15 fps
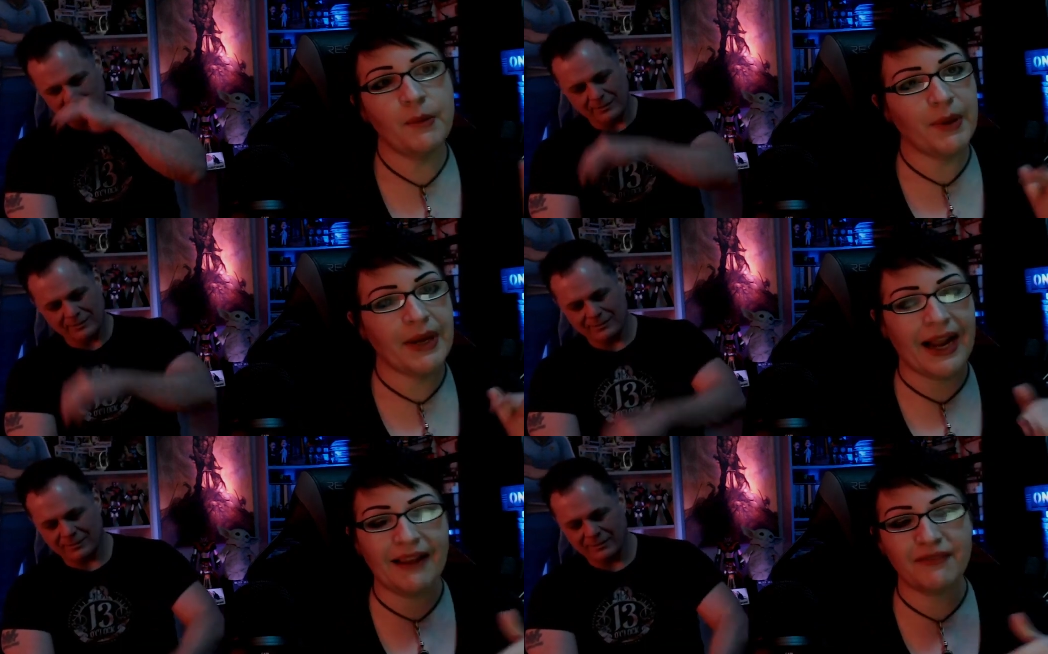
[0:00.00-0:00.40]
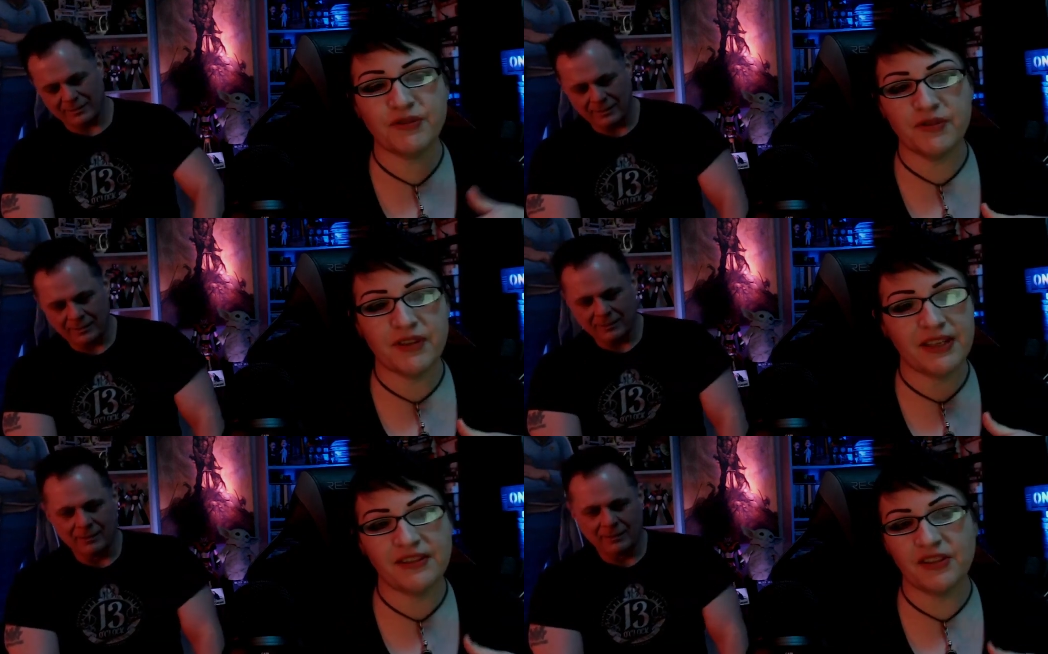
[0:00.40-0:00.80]
Speaker 1: but
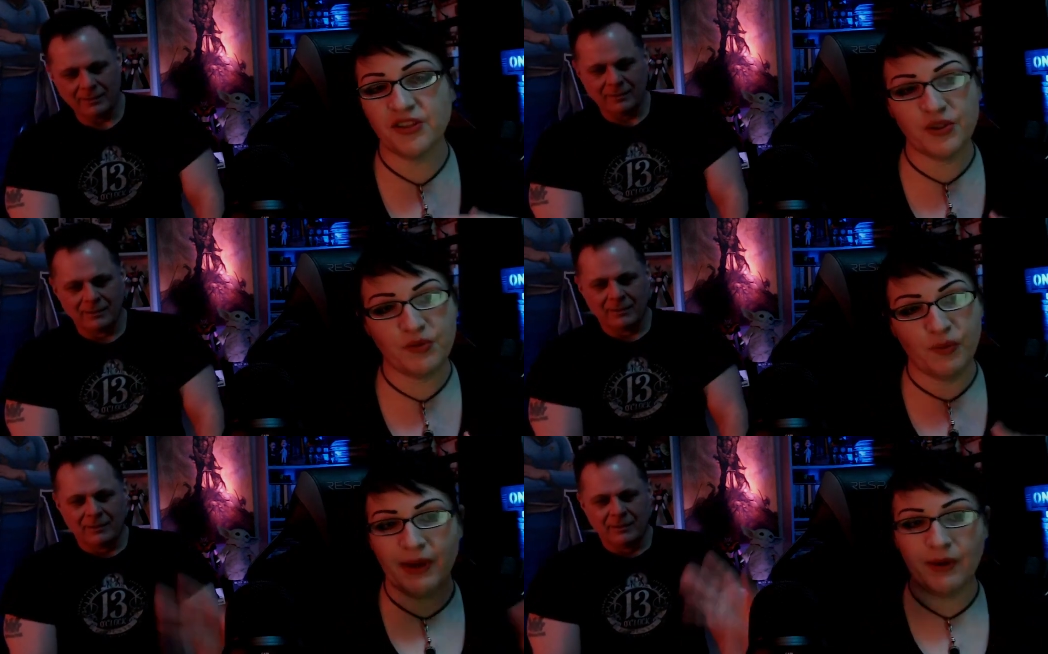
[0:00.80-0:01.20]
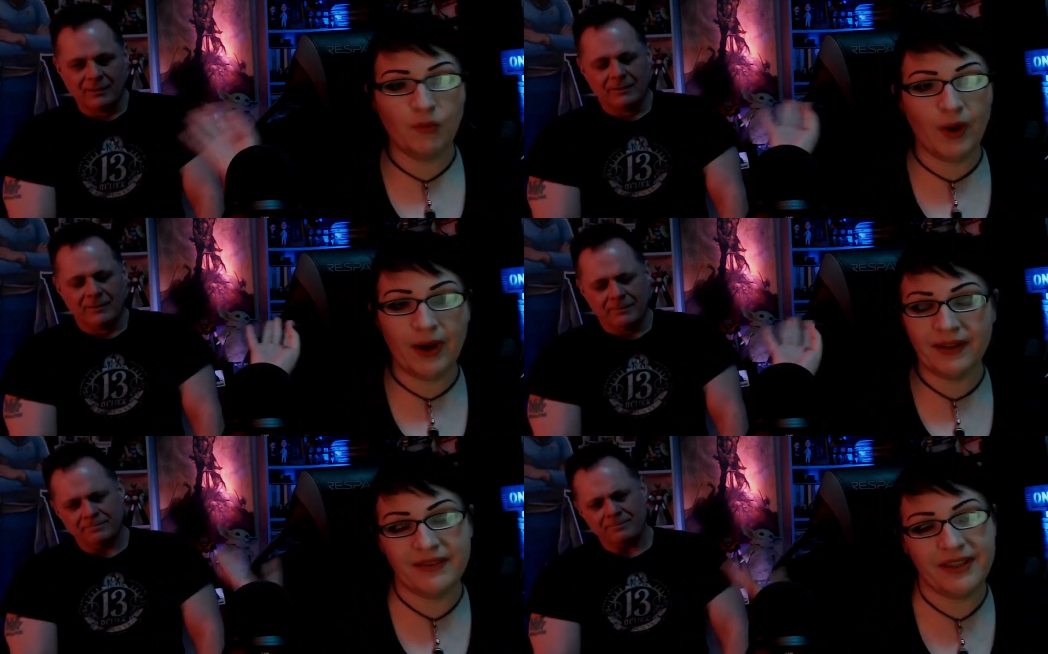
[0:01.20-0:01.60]
after this it just went
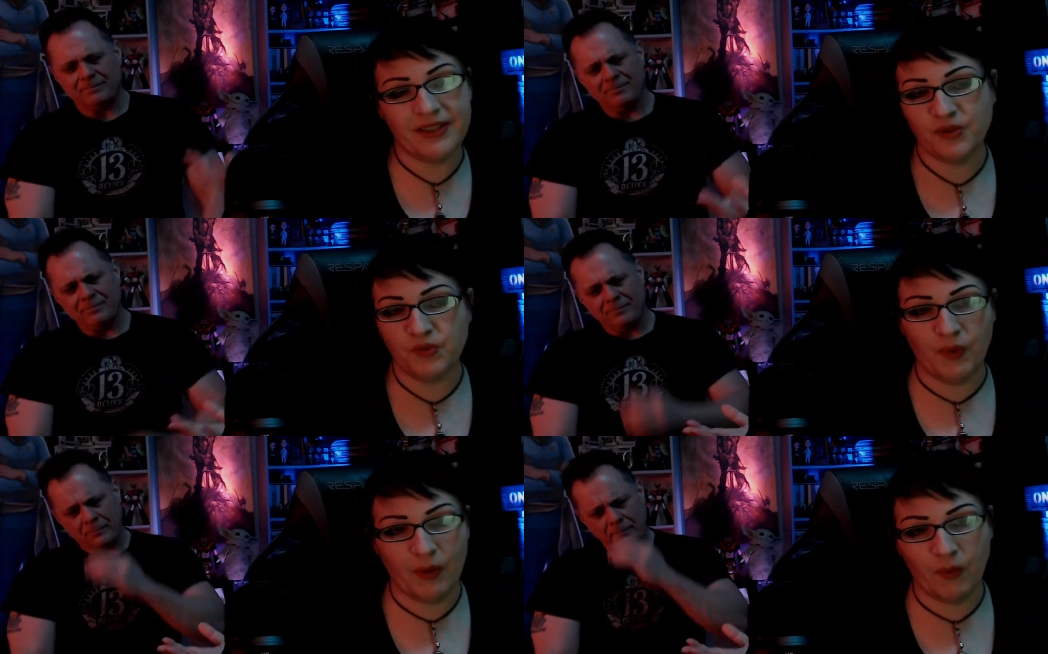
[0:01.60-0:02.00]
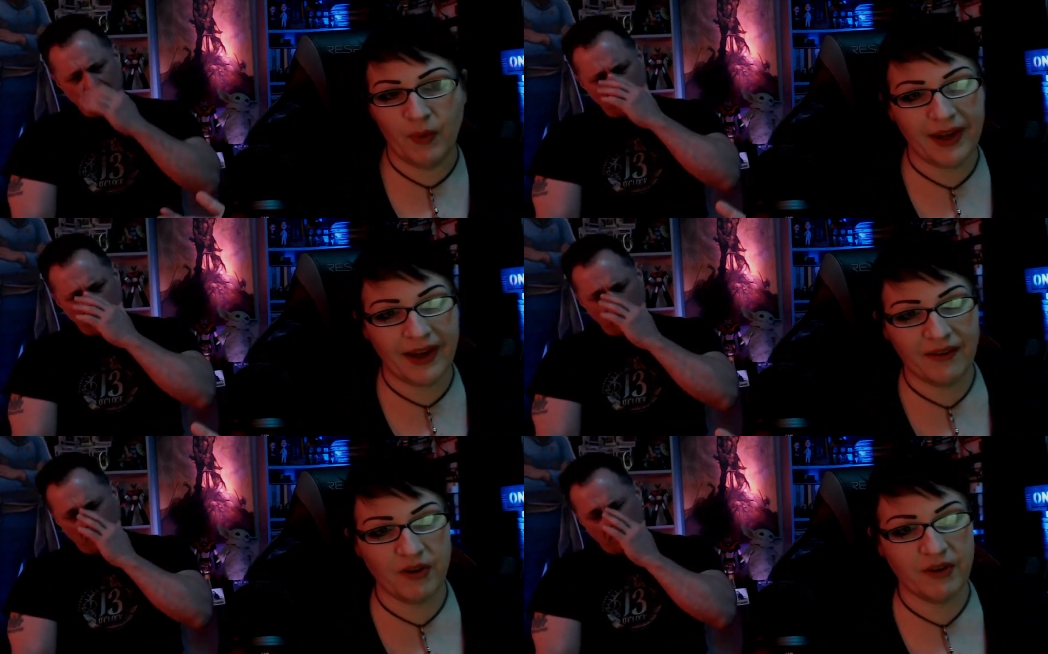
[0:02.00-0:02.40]
what they just went
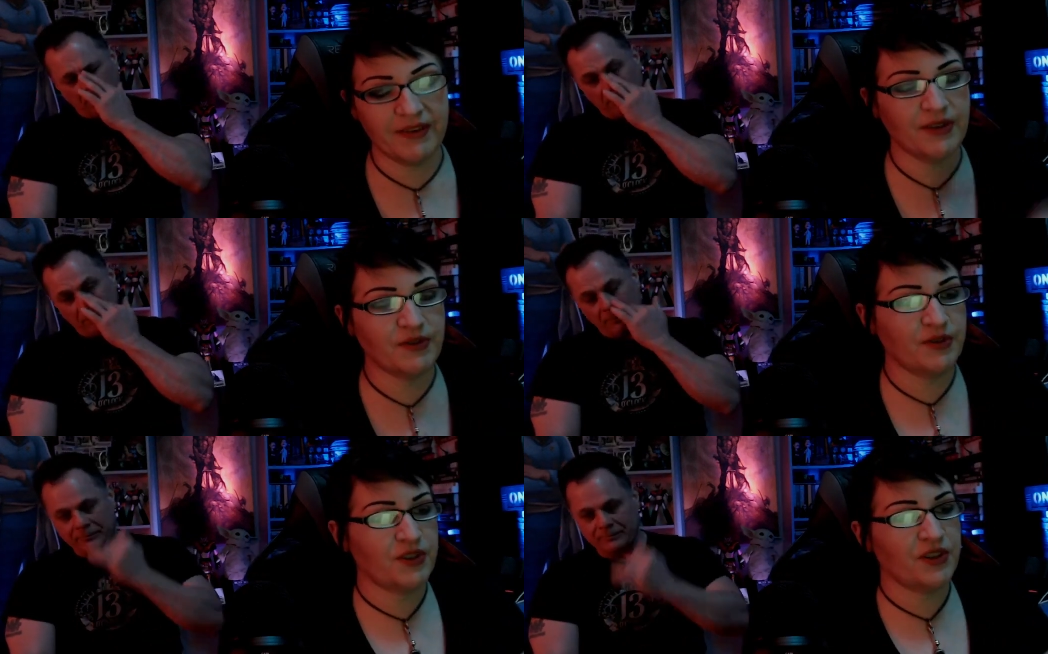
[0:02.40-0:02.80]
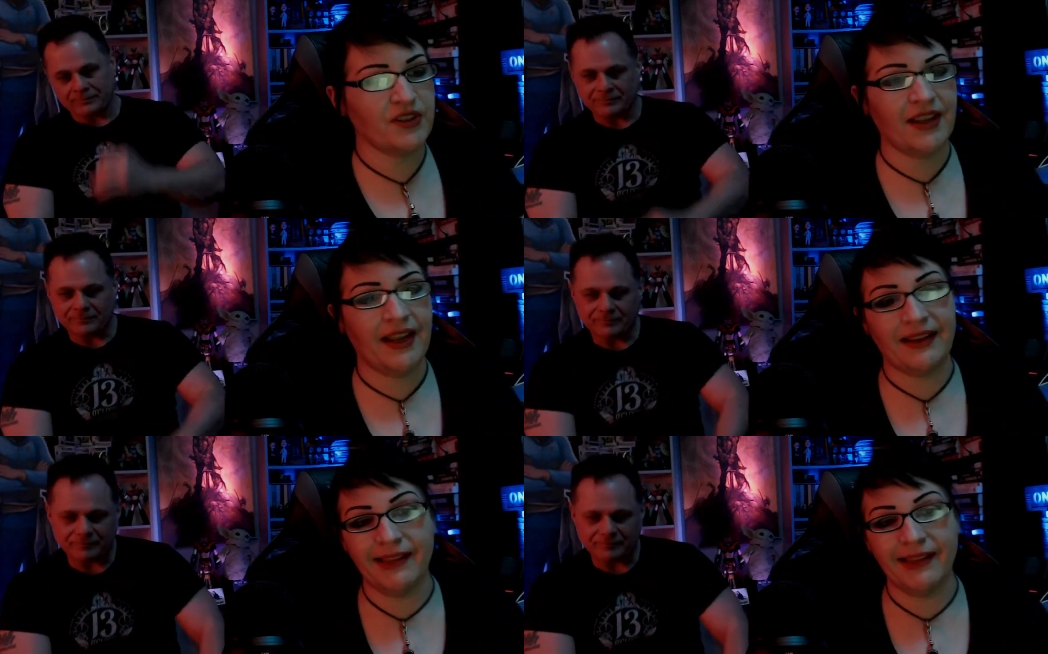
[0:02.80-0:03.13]
whatever they just, just kind